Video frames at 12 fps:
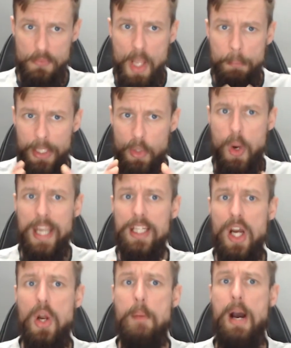But a quick
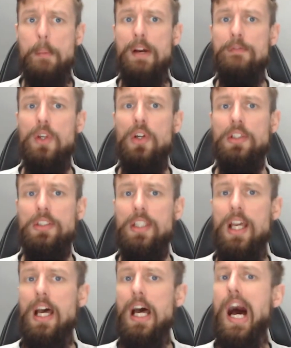note about my vlogs.
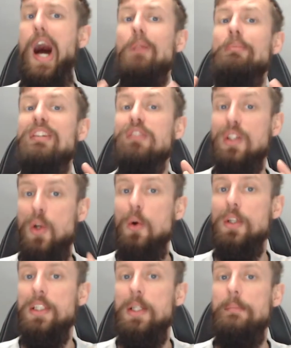I'll be
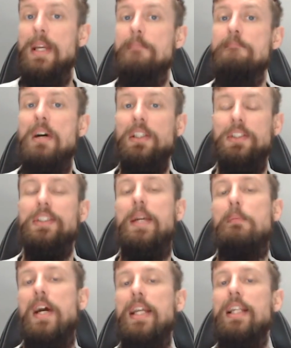recording them in much the
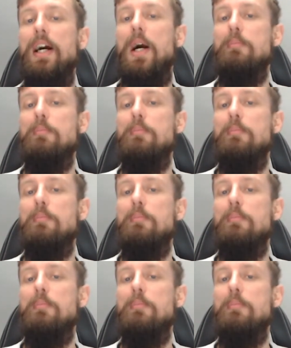same way that